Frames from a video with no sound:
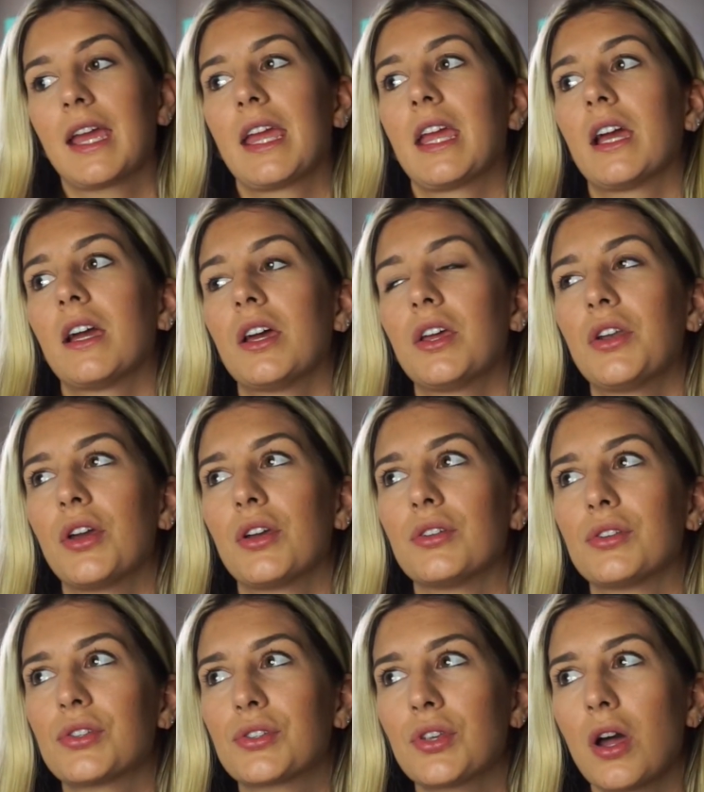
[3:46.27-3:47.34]

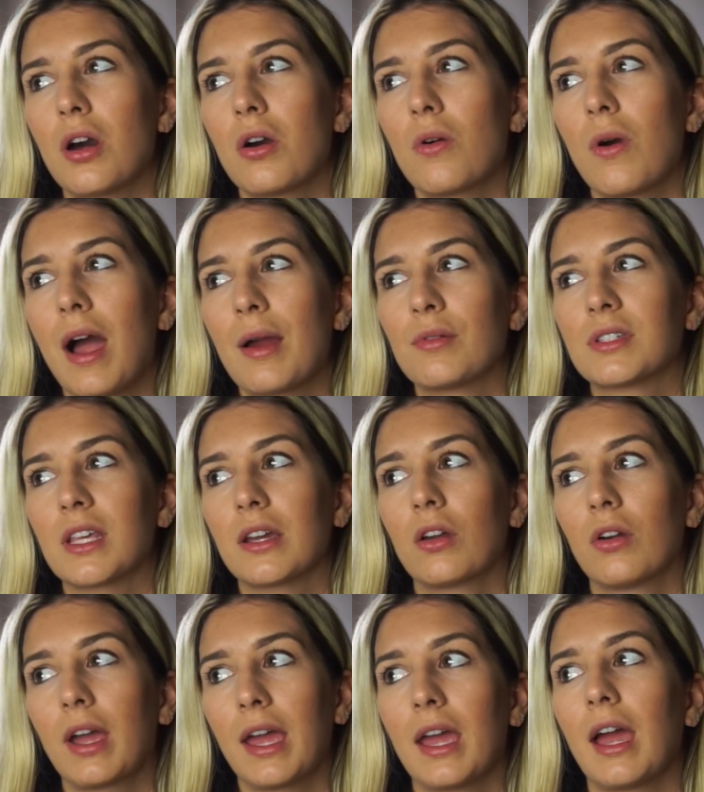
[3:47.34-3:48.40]
And so I was like,
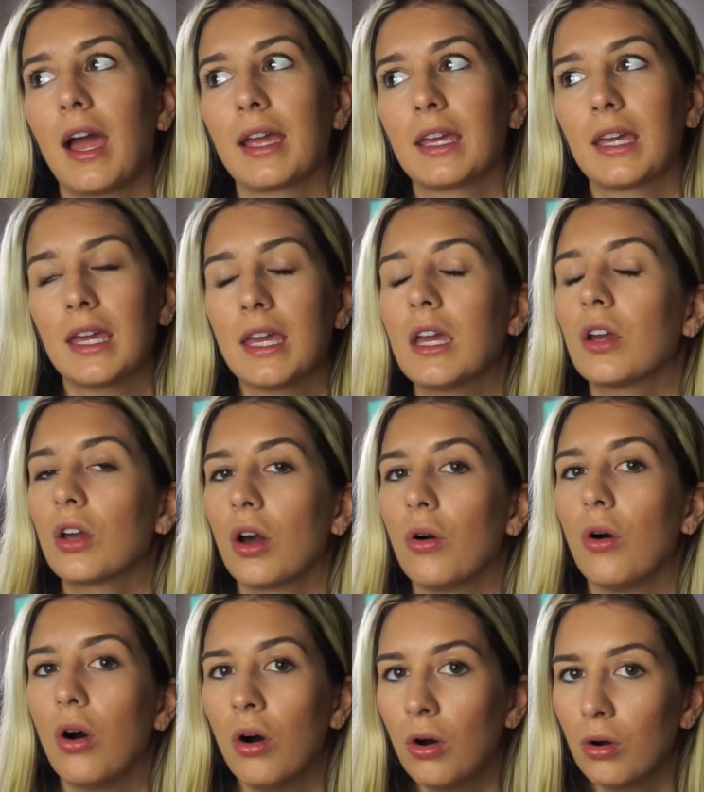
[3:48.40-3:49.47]
okay, I can't
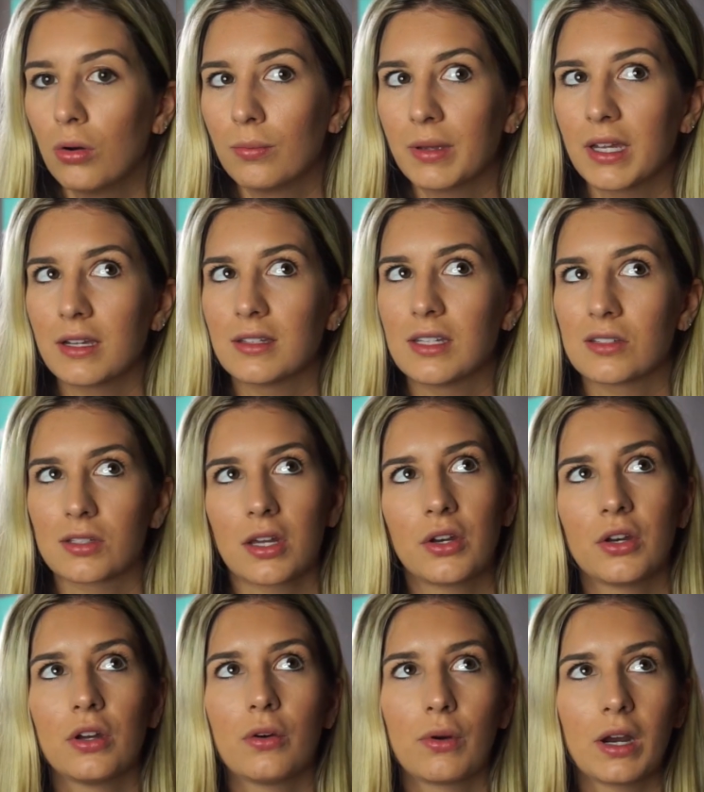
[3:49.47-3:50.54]
go home because he's
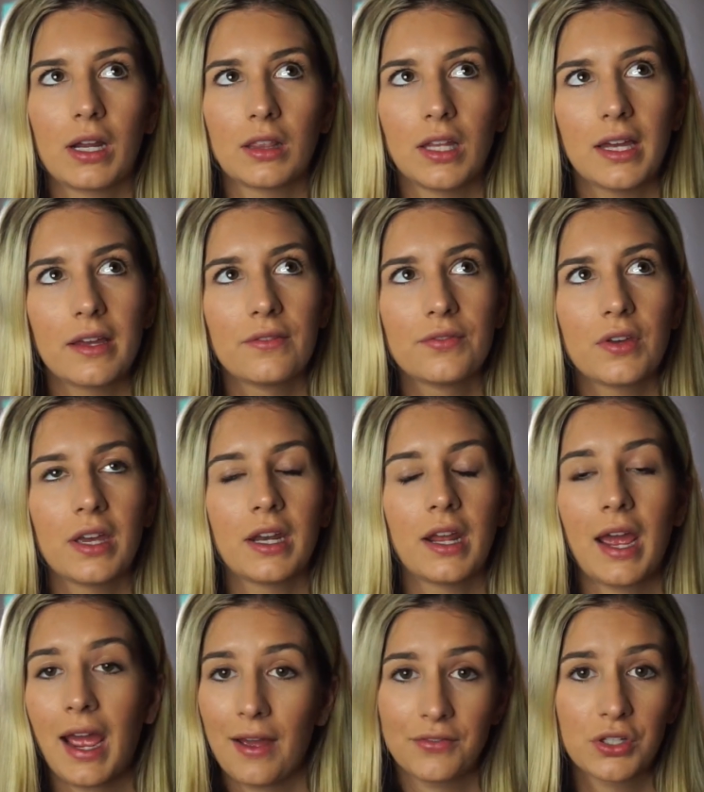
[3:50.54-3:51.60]
gonna know where I live, and
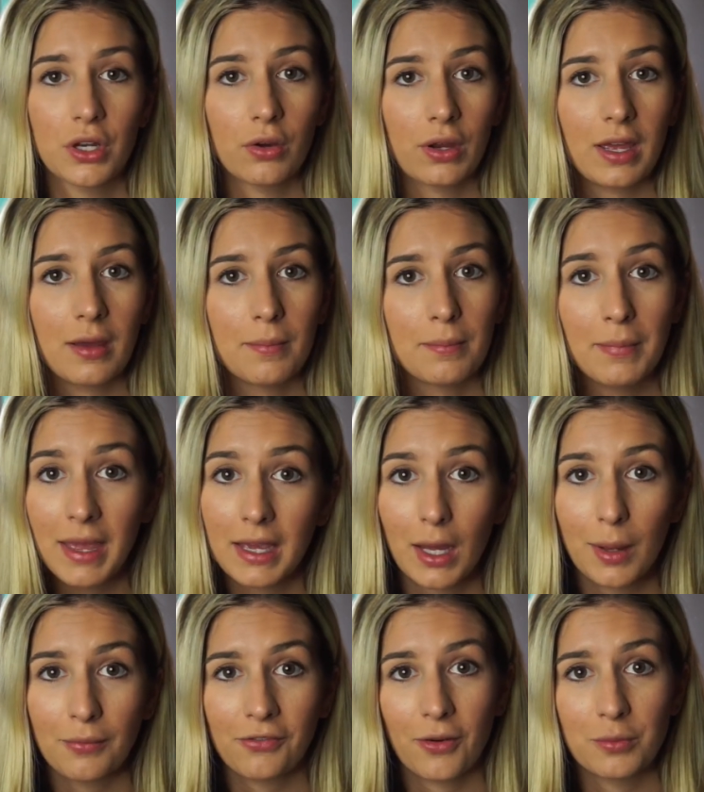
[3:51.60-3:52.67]
I have to go get
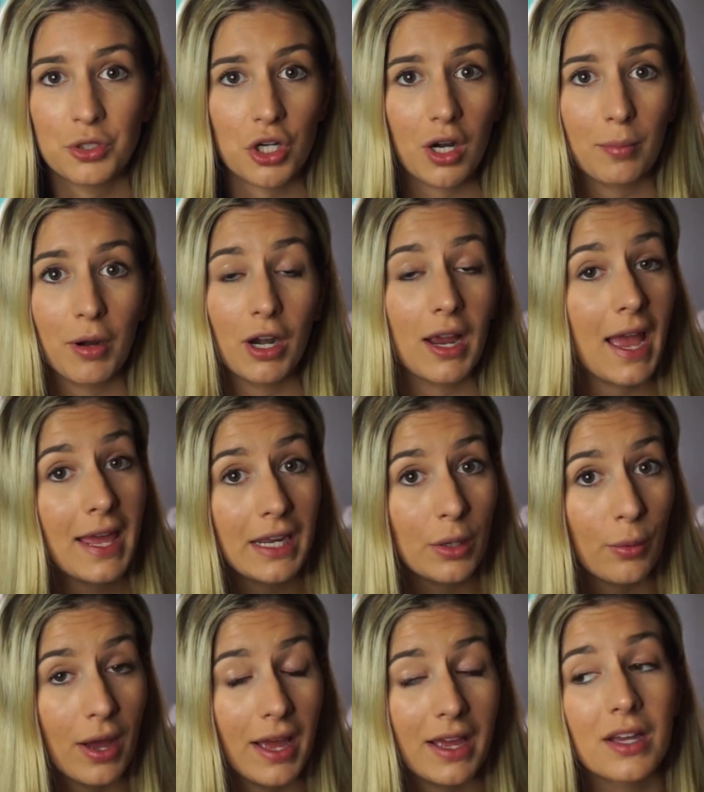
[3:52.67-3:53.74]
makeup from Drug Mart
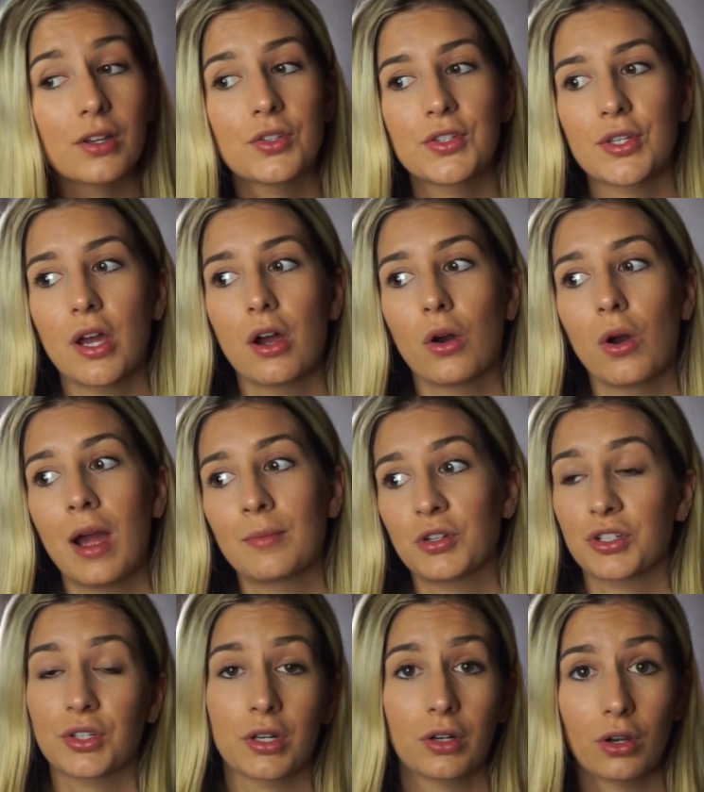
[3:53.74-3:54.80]
anyway, so I'm
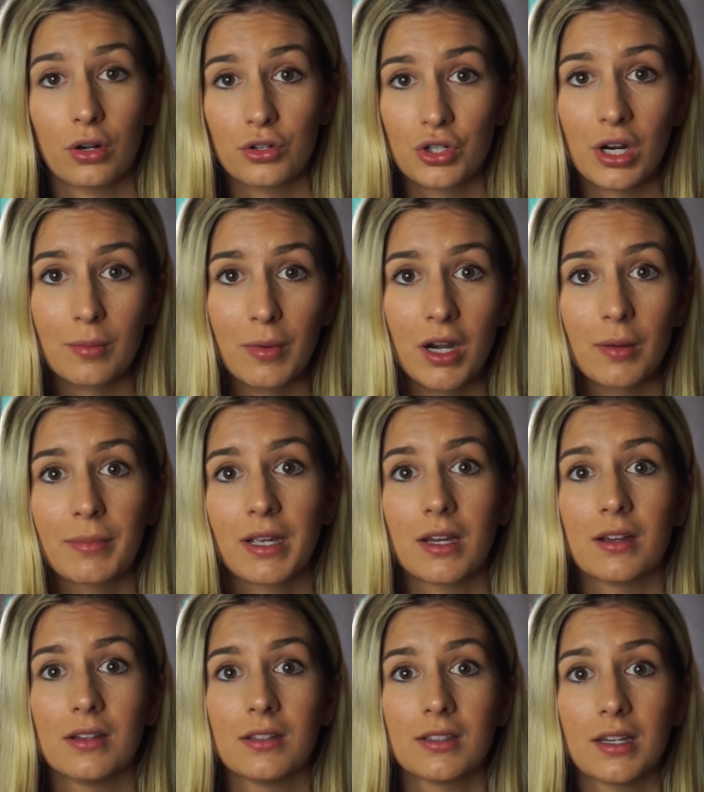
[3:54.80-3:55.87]
just gonna go to Drug Mart
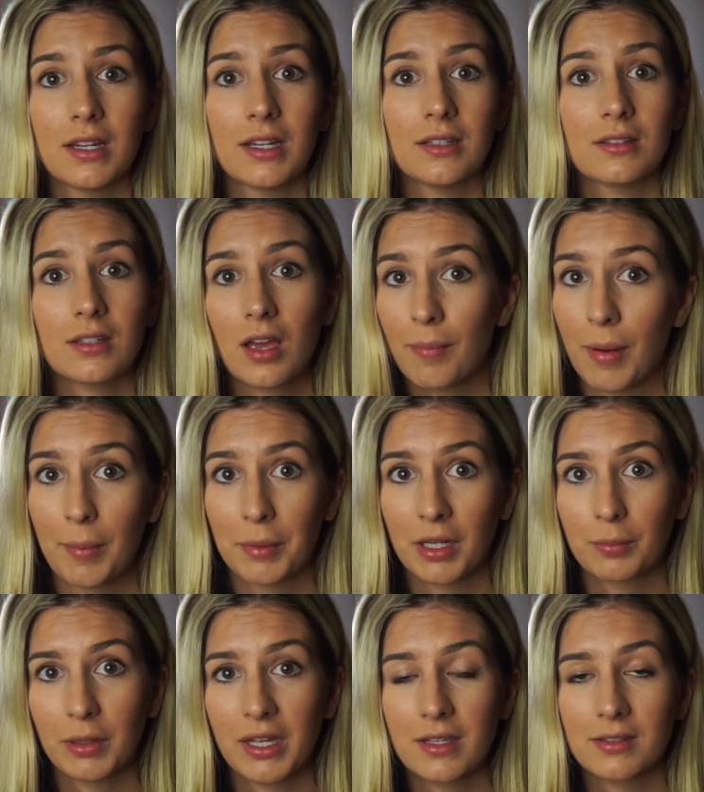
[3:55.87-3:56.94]
because it's a
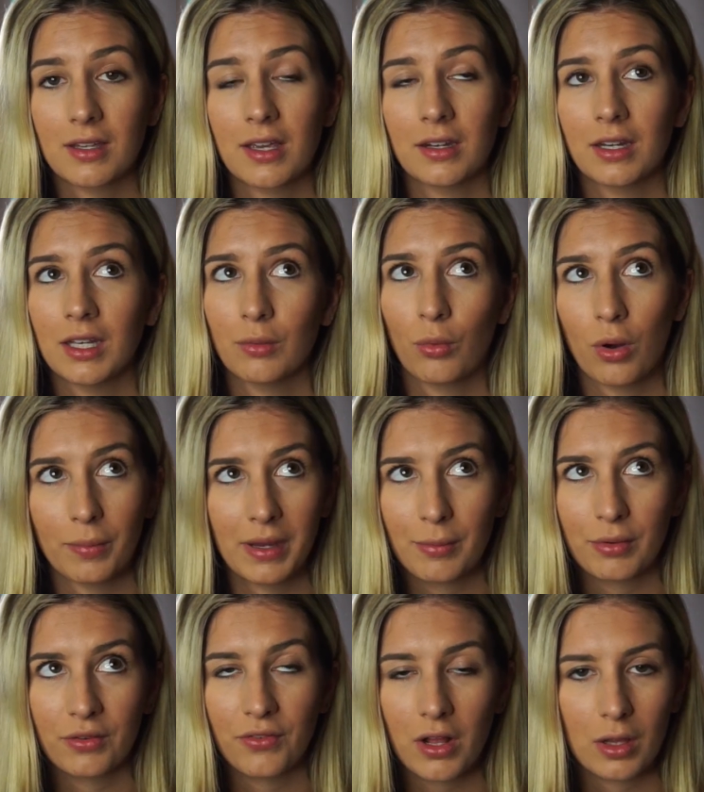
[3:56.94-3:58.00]
public place and he won't be
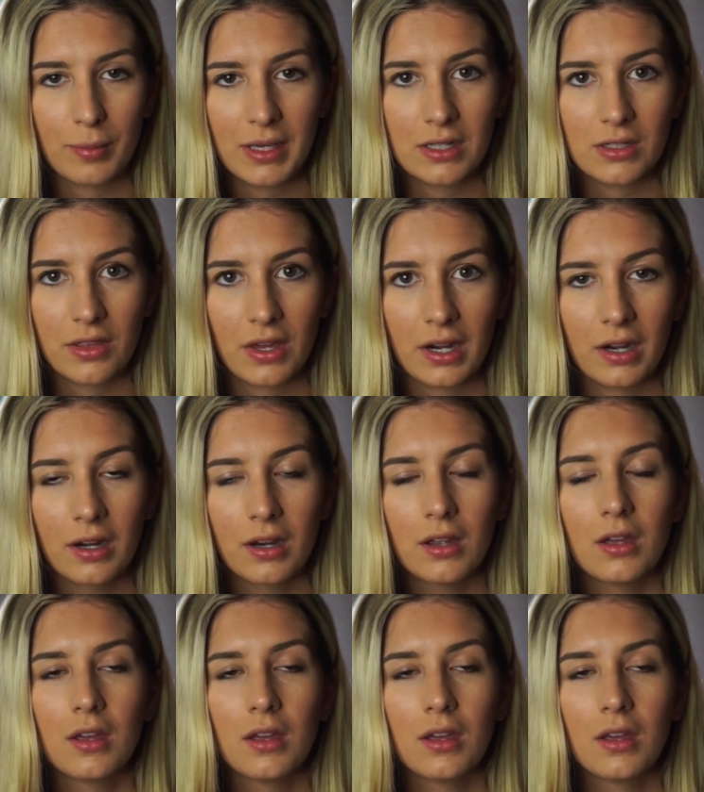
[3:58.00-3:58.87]
able to follow me into there.